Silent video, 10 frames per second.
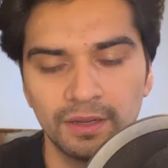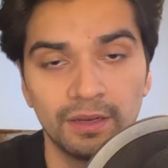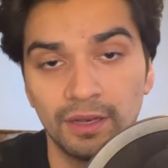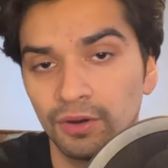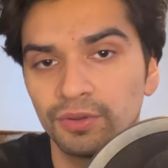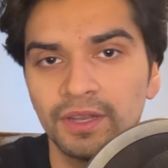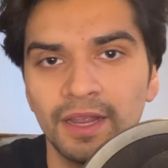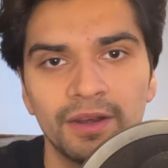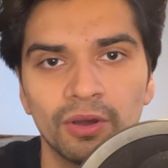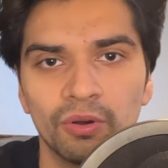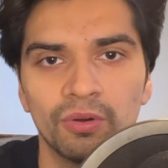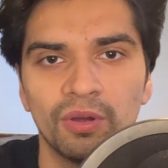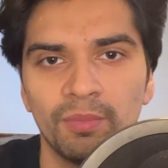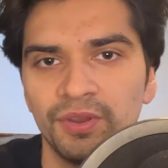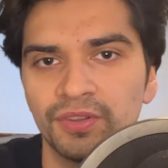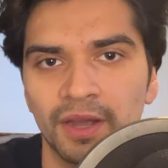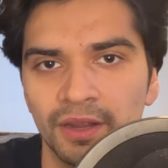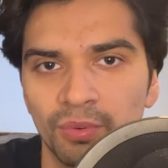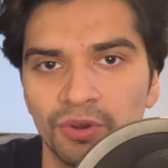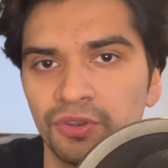Little did they know,
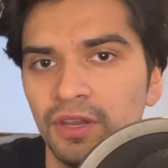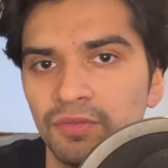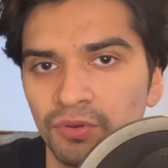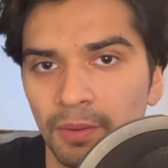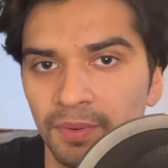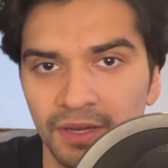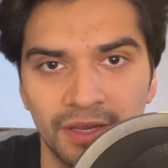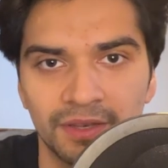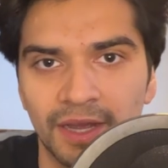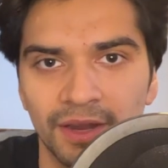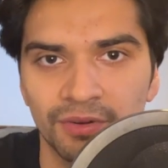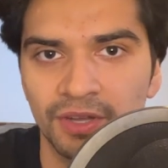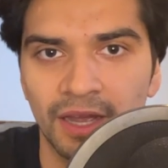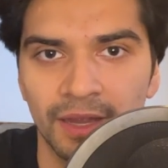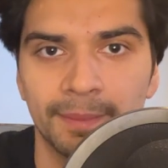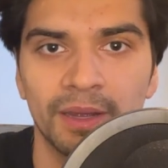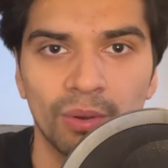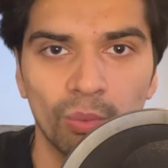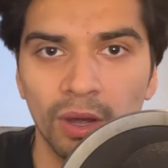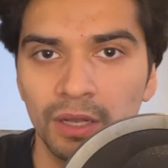Masaya was eavesdropping the entire time
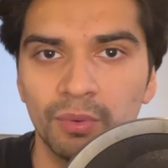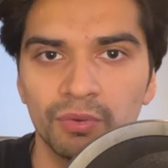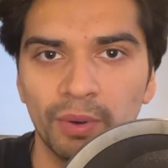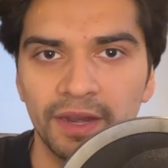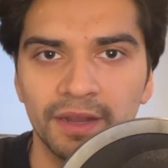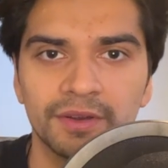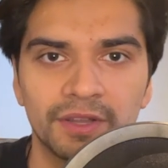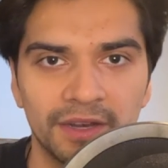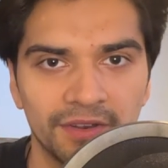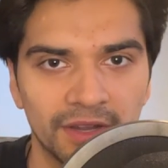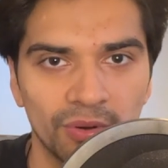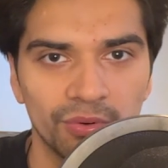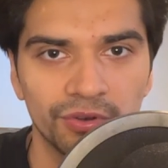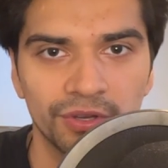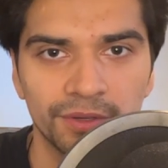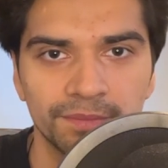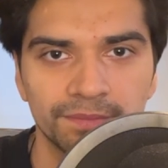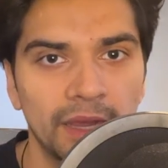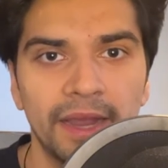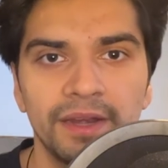while he was waiting outside his house.
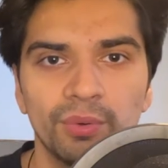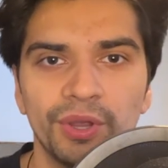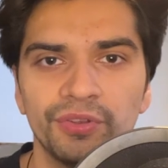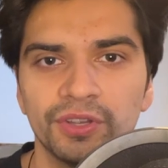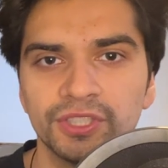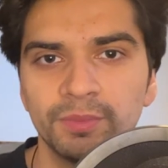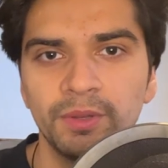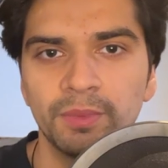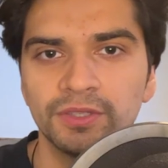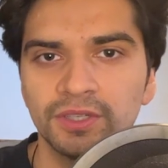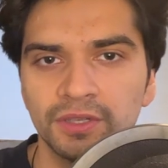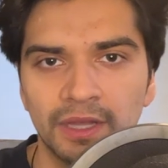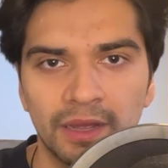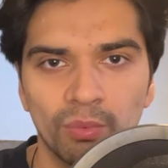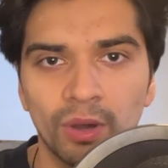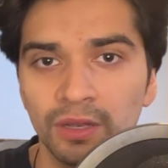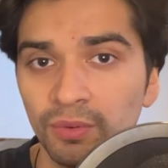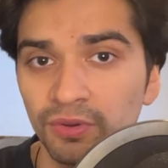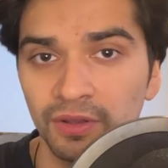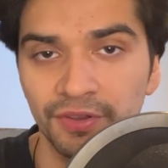Anyways, it should be mentioned that while he
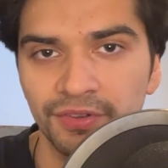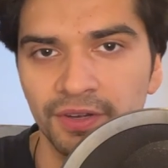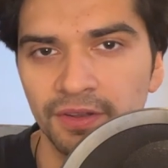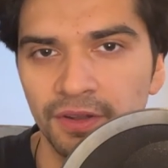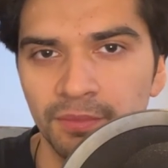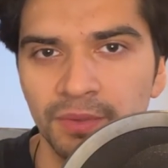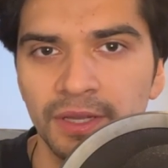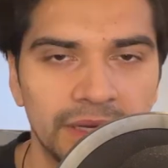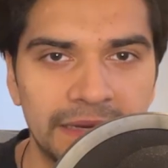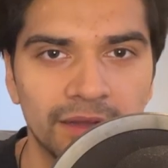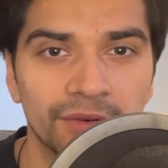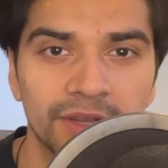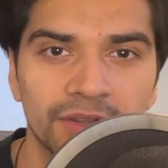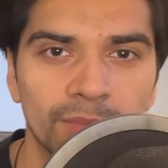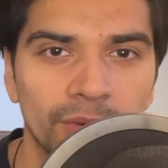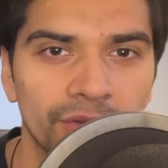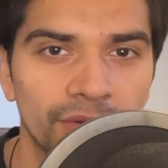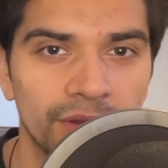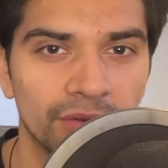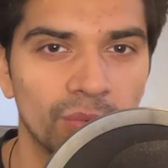was listening to them, he learned that the mother
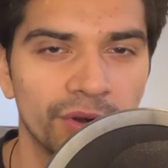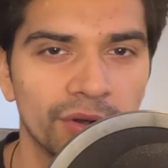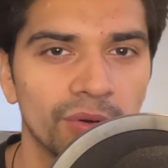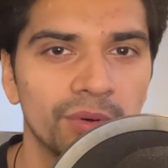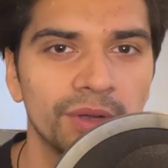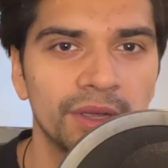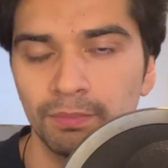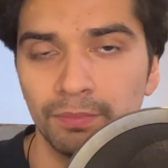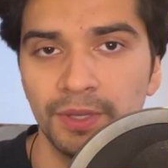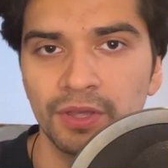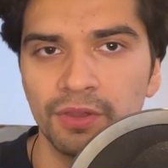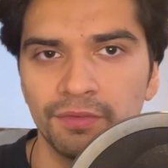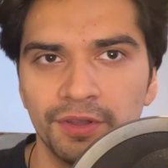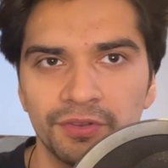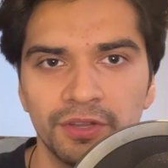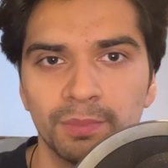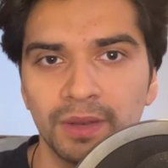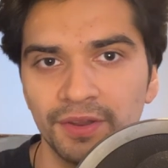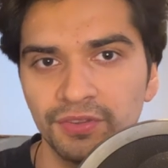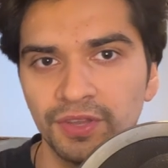is a widow. Because of this, he
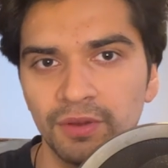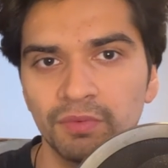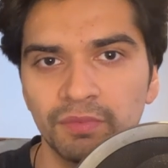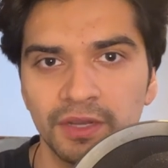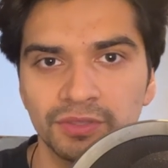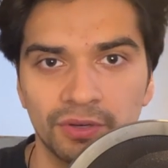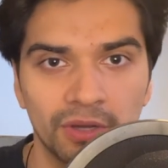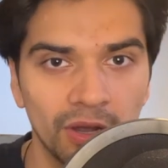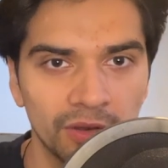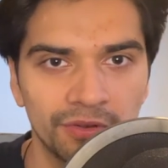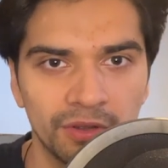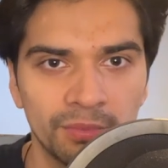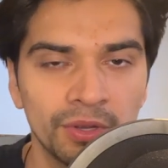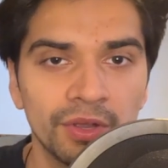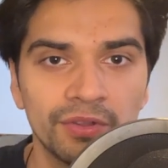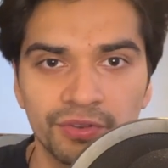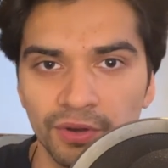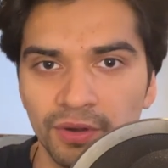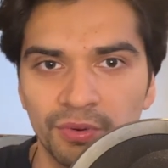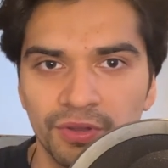plans to take revenge on all of them,
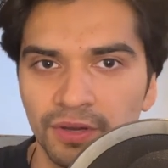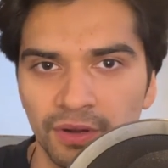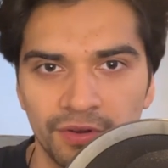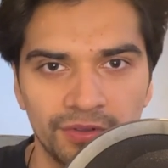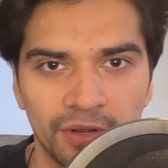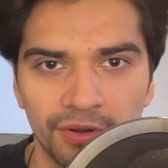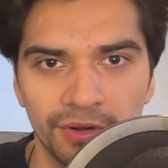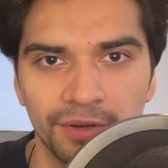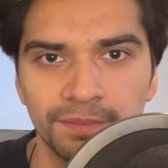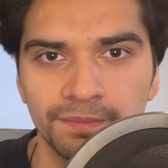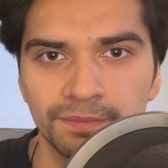starting with the youngest daughter.